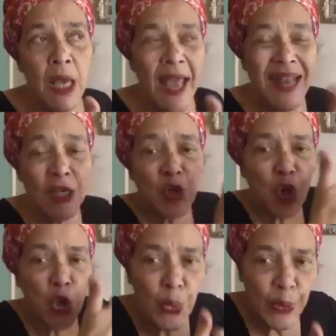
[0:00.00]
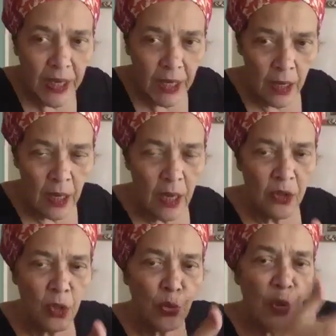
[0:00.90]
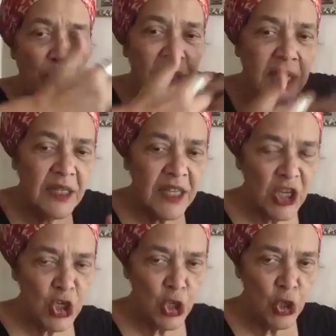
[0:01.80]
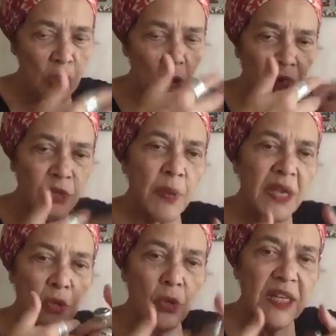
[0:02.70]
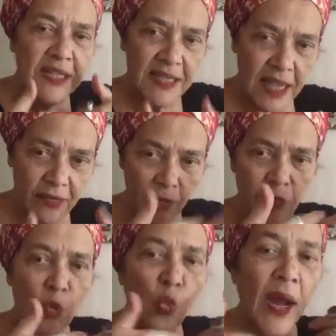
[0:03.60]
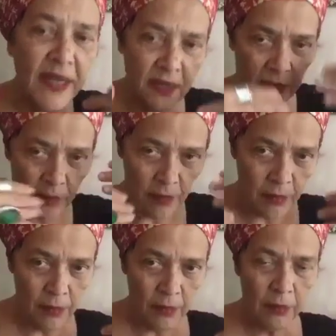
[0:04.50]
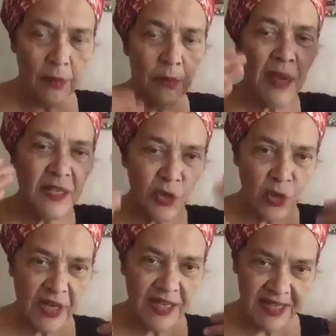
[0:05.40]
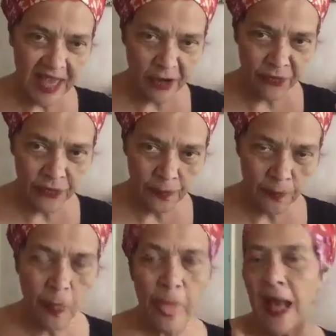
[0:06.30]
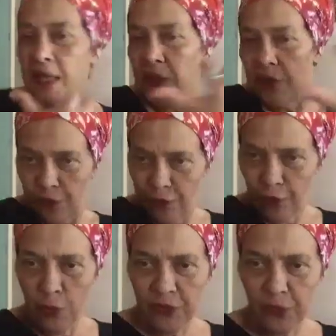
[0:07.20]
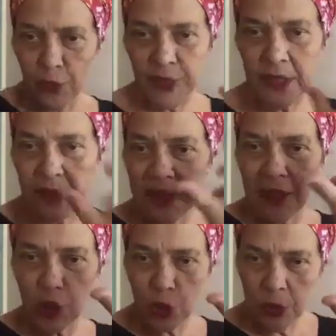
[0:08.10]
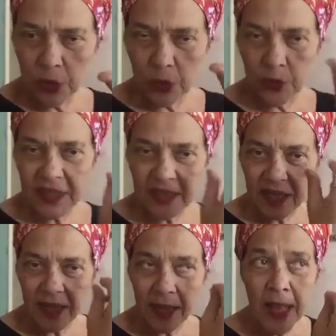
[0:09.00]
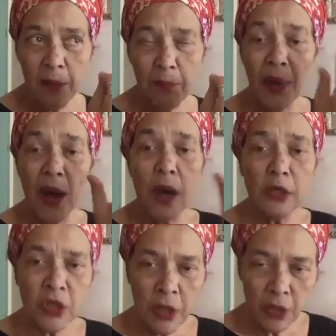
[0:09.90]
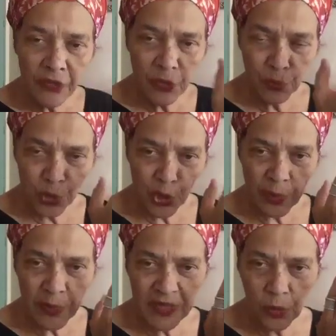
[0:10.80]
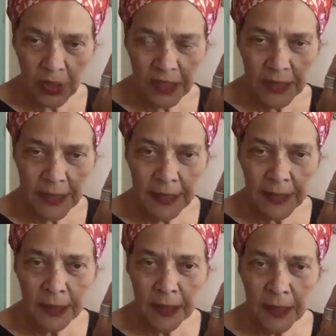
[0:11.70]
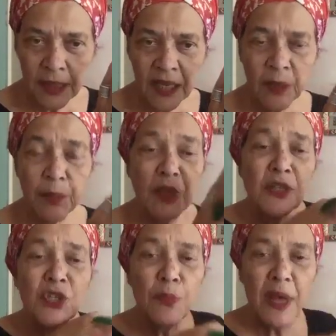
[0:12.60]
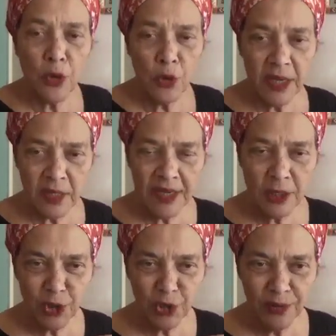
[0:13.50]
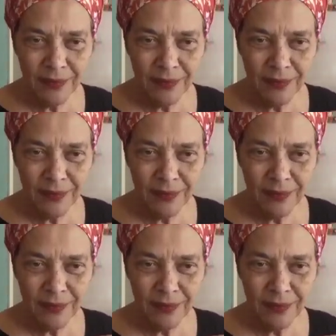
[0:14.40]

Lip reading: entering the representation of the masculine self, of the white masculine self, as a form of representation, that part of the bourgeois masculinity, because tobacco has entered,